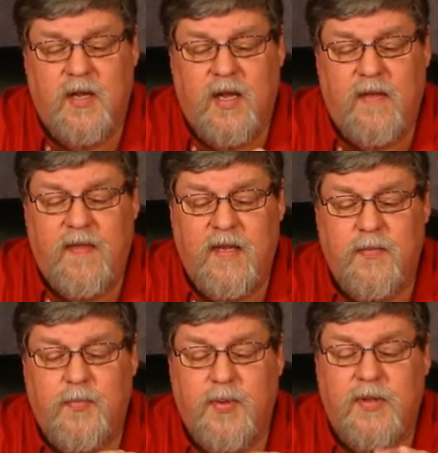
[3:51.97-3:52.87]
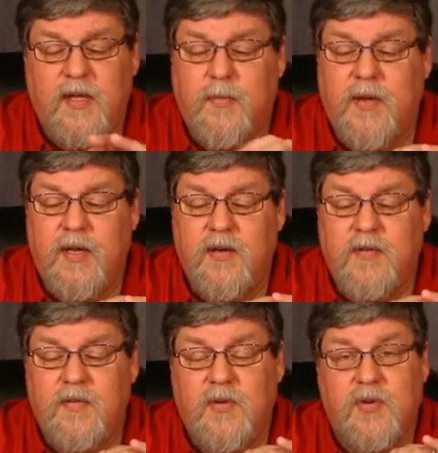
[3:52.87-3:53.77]
And then put them
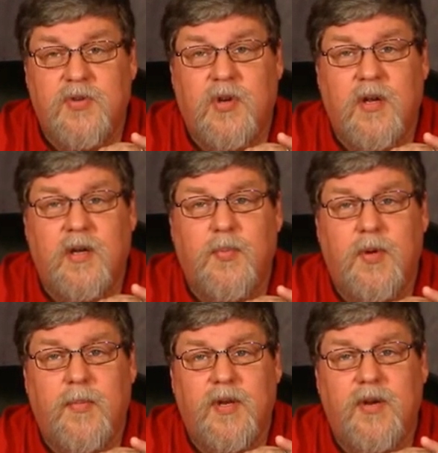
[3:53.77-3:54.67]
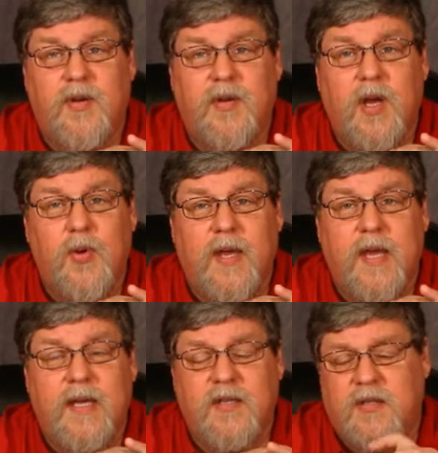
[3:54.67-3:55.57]
in your truck, put them in your go
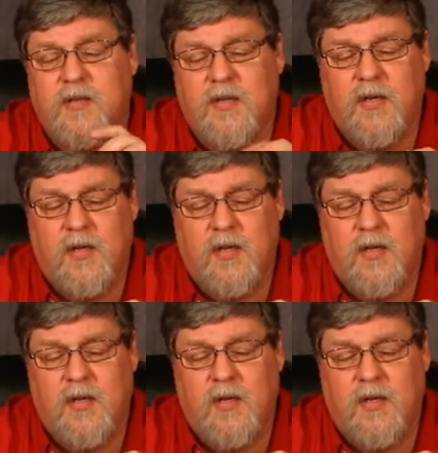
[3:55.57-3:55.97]
kits.